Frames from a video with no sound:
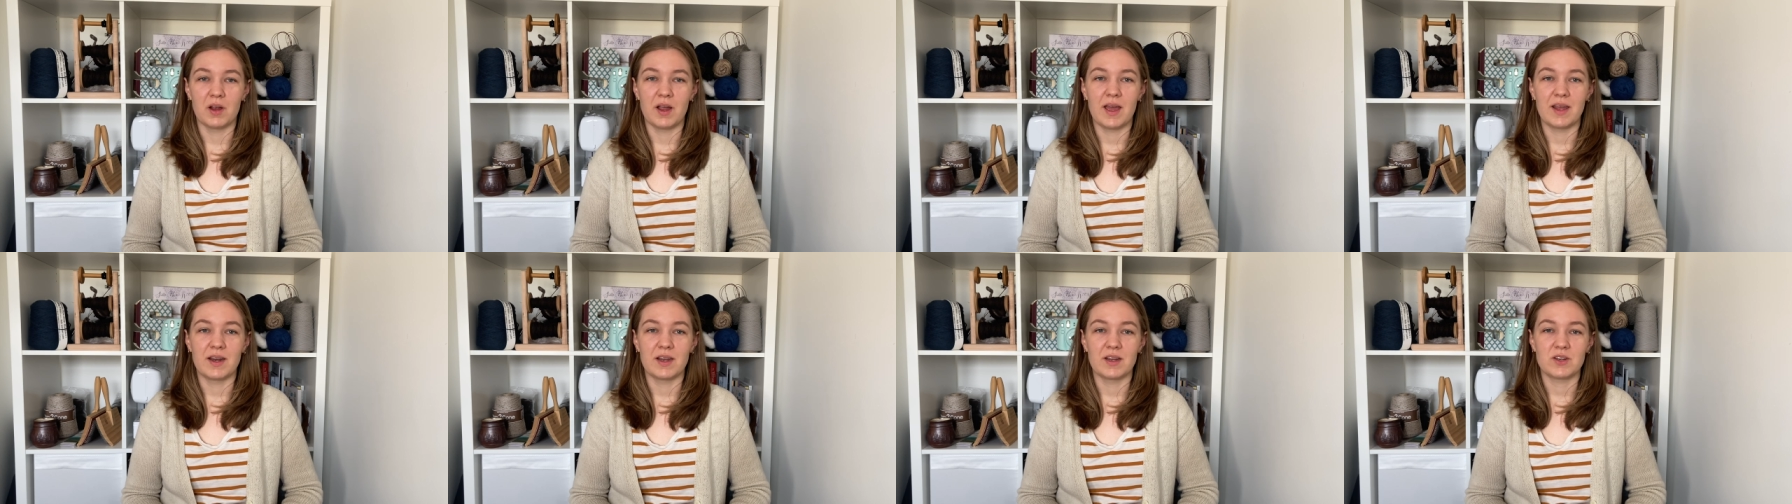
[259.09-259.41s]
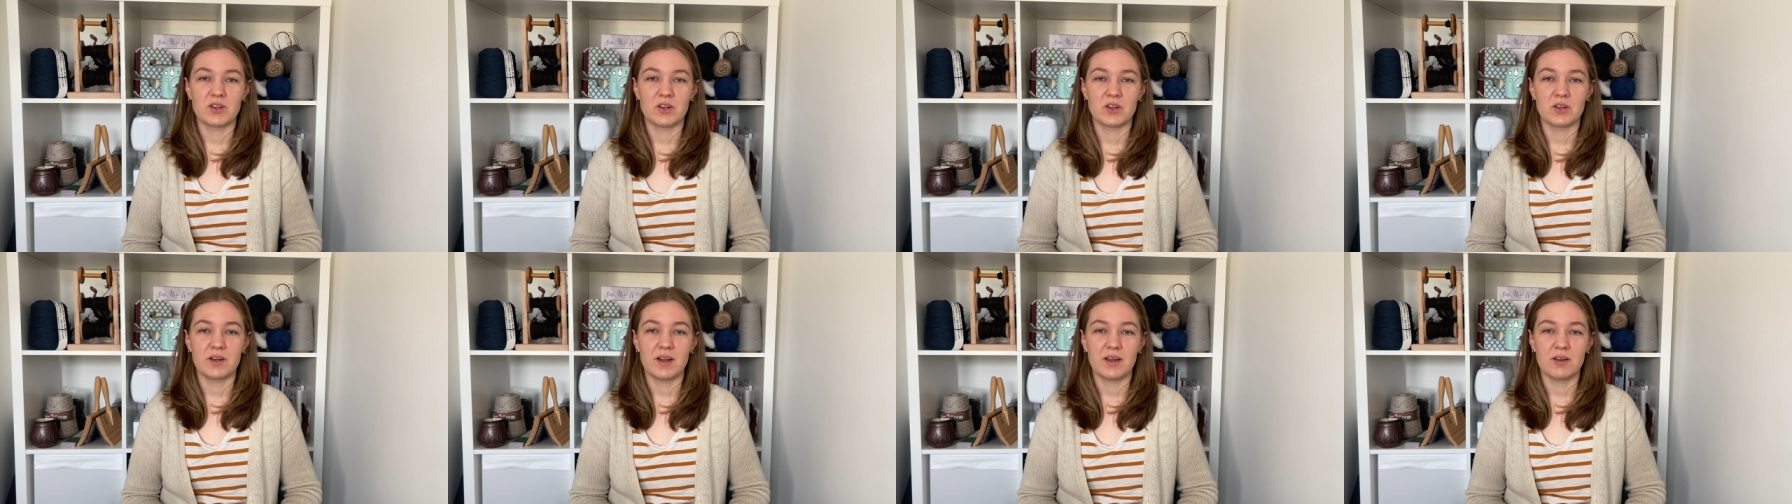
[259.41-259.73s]
and it
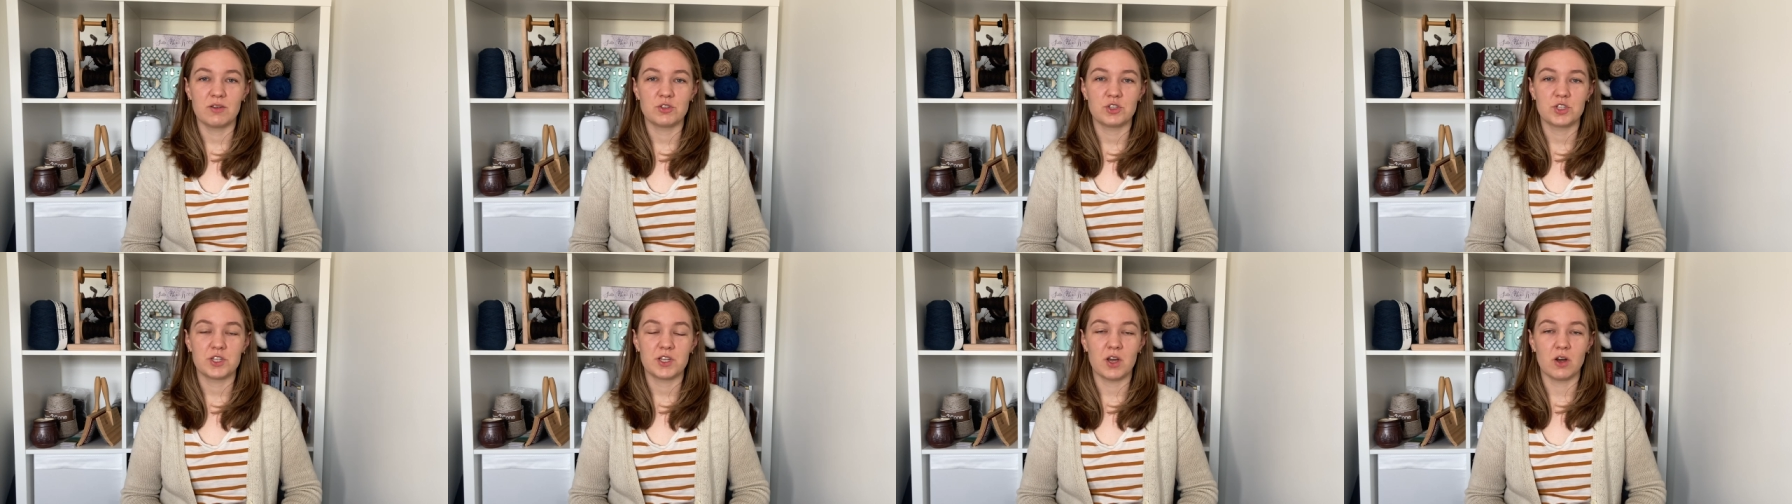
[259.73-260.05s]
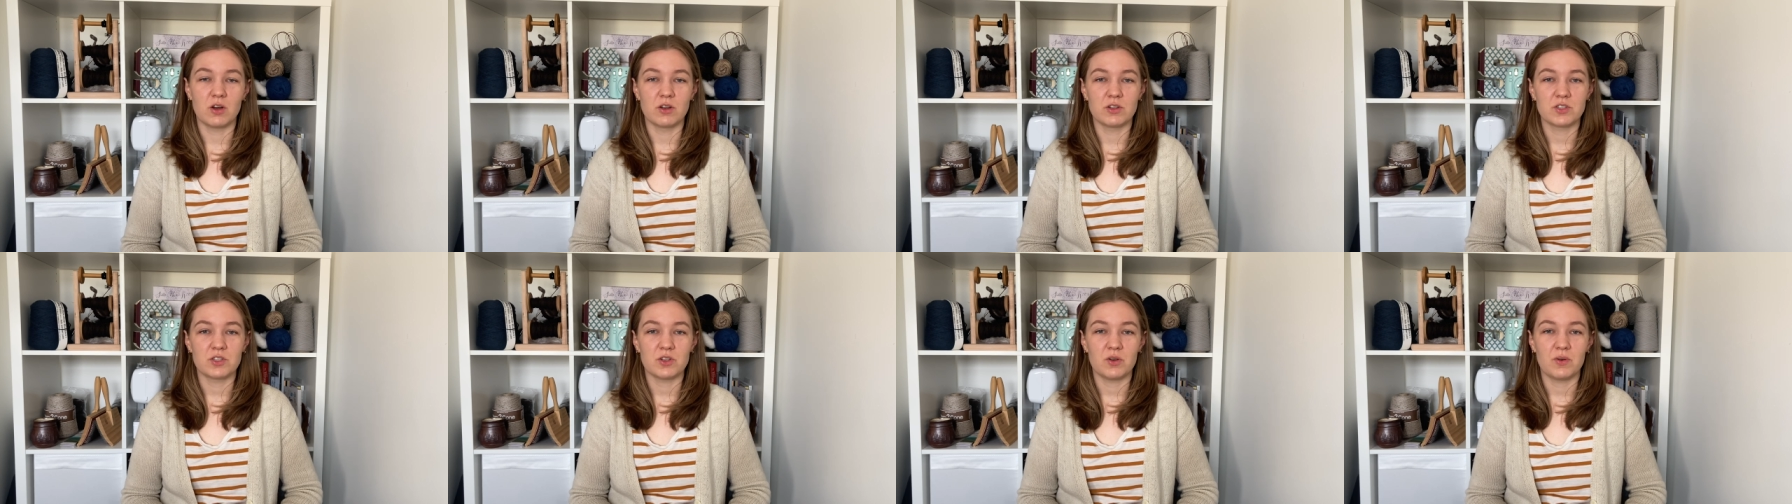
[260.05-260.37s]
turned out she
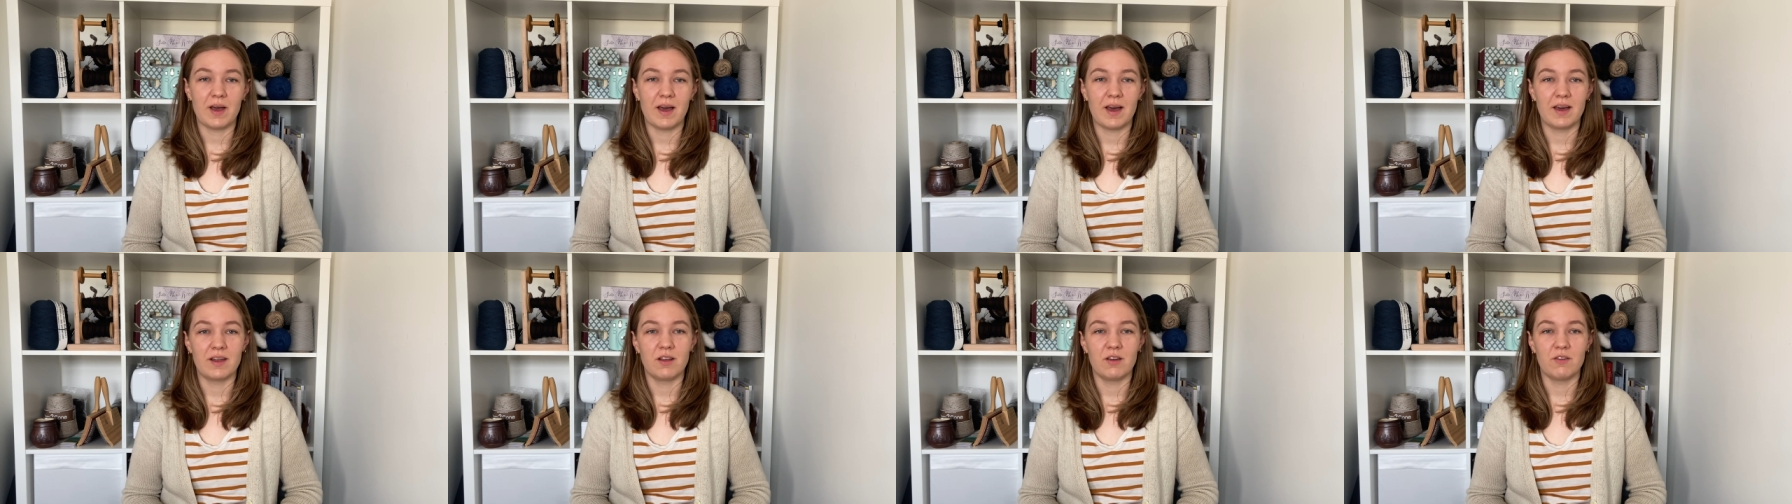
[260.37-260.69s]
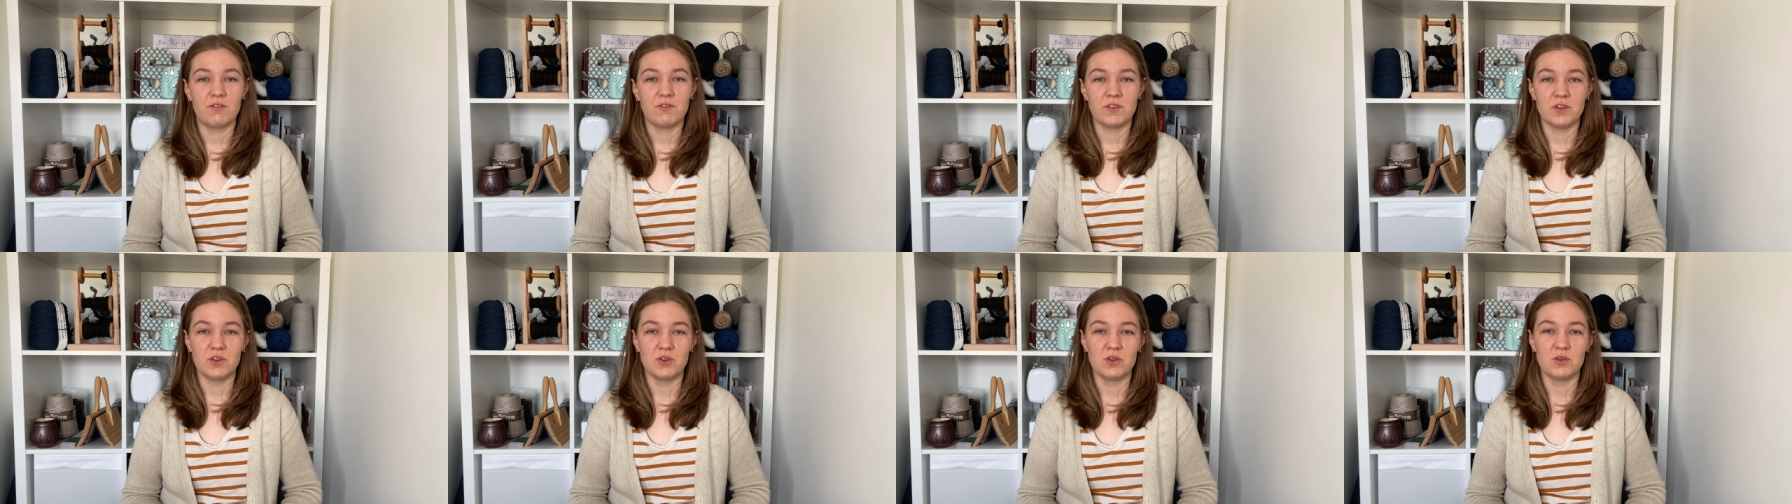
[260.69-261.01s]
also had a
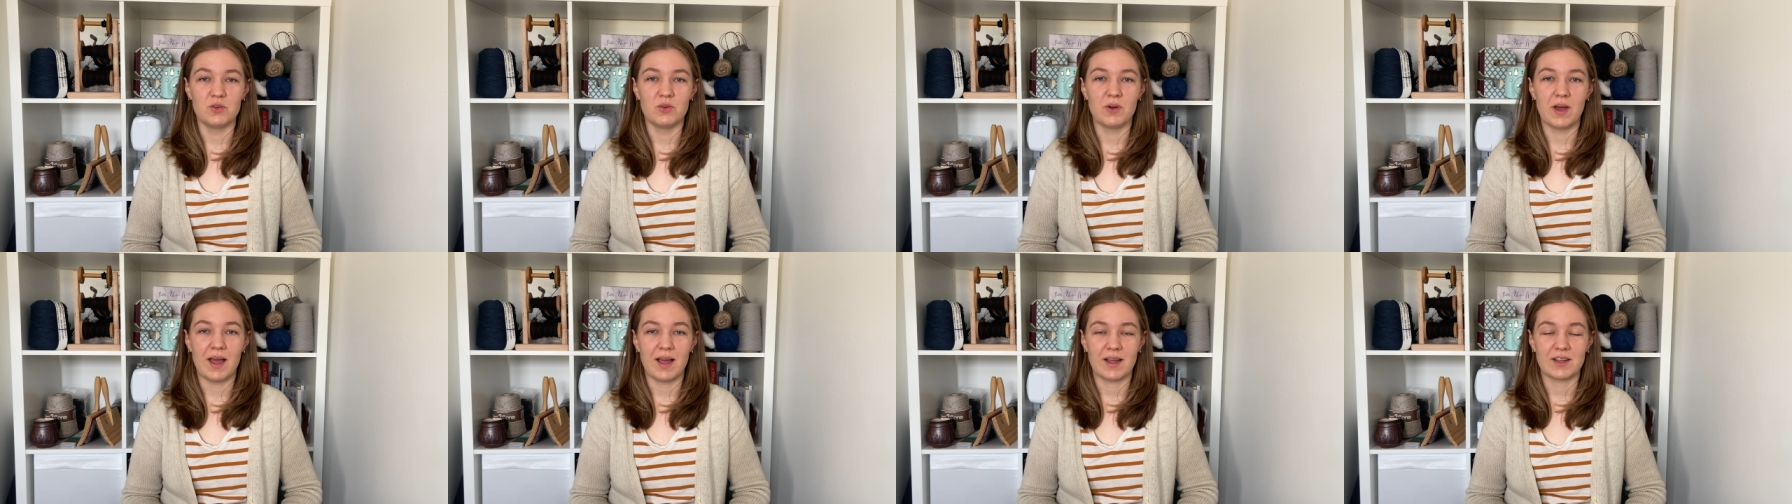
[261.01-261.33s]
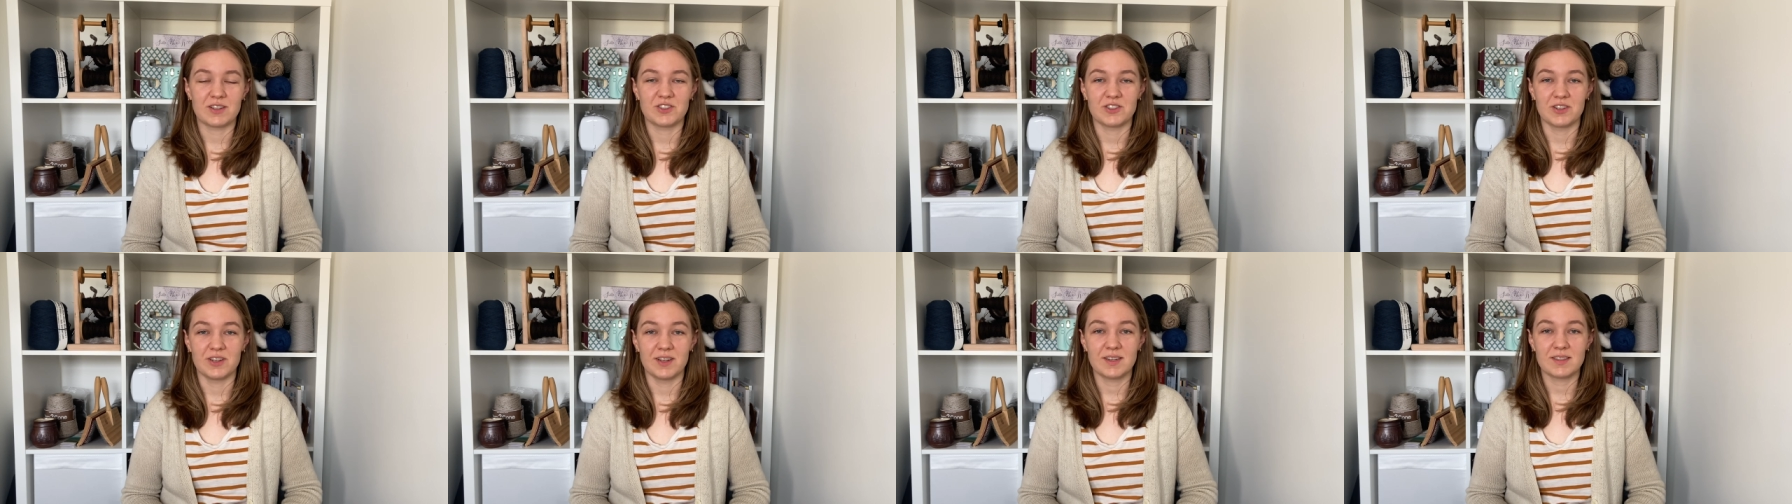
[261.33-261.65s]
few
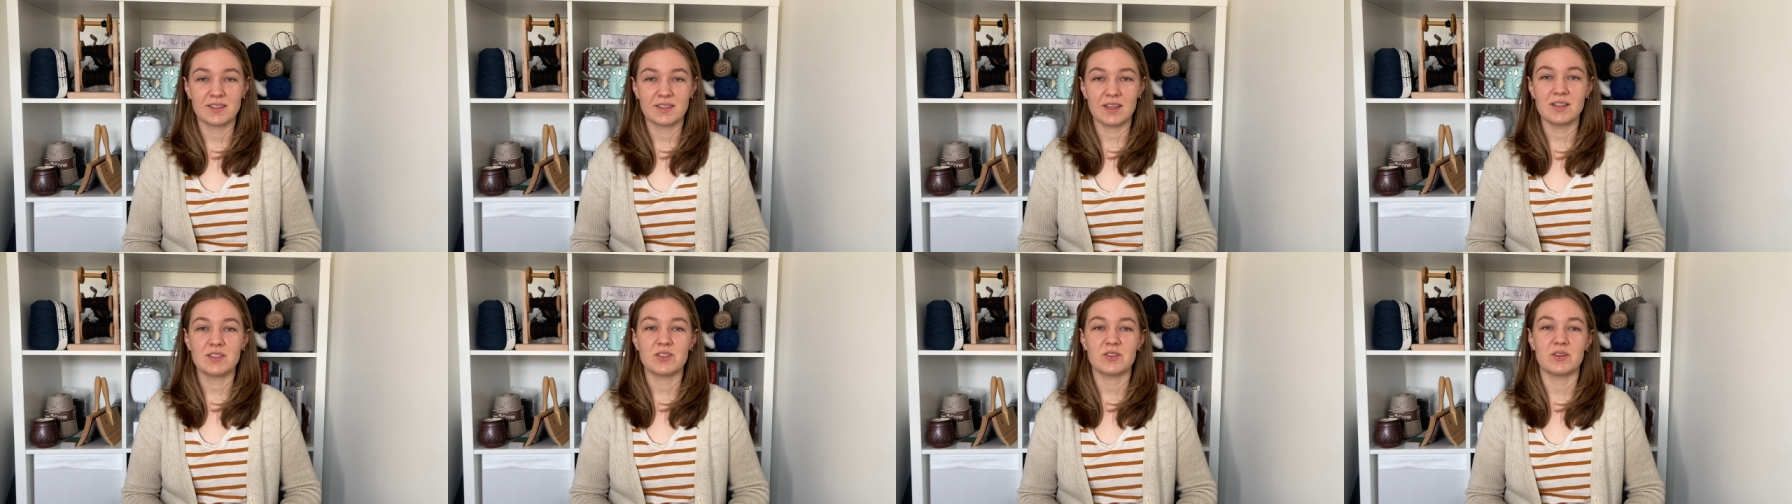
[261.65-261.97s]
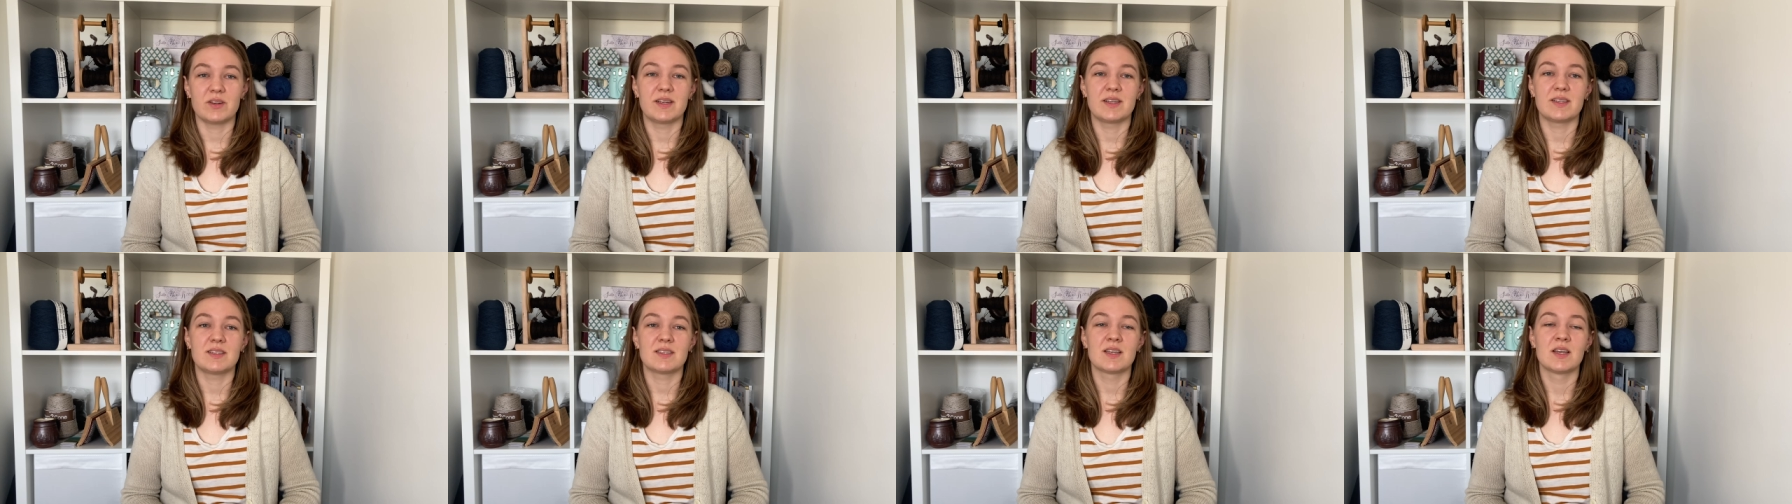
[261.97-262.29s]
extra
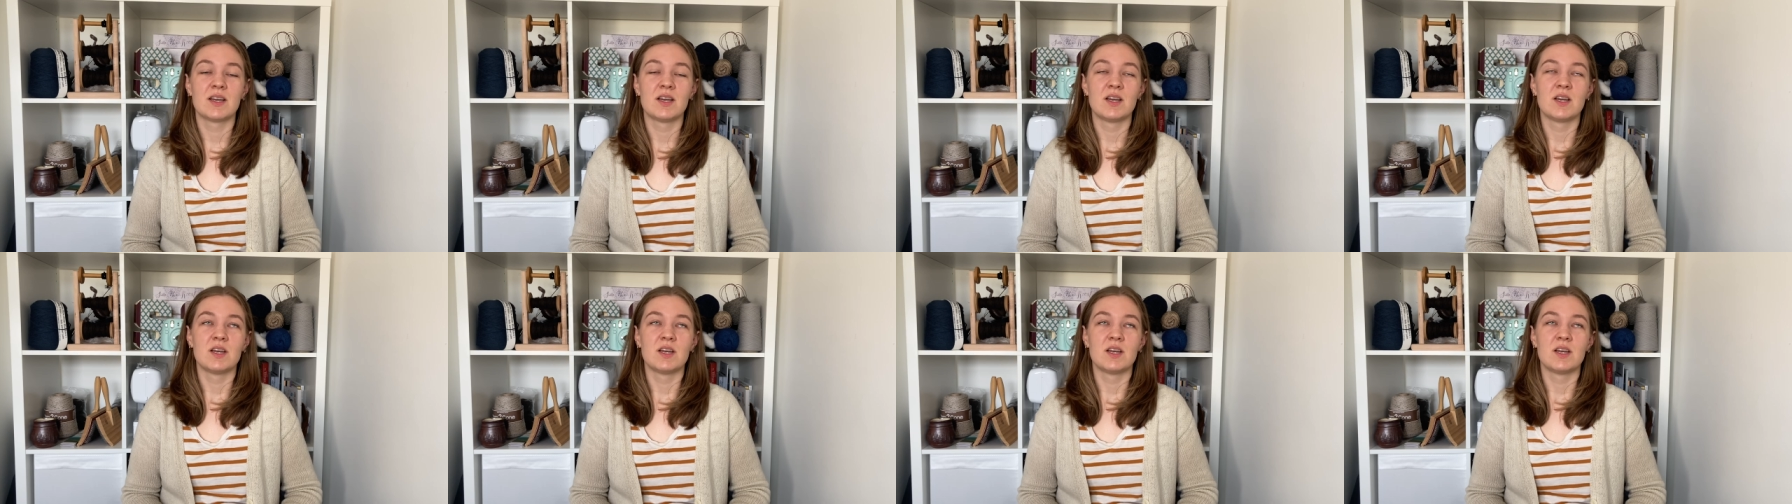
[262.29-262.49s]
accessories.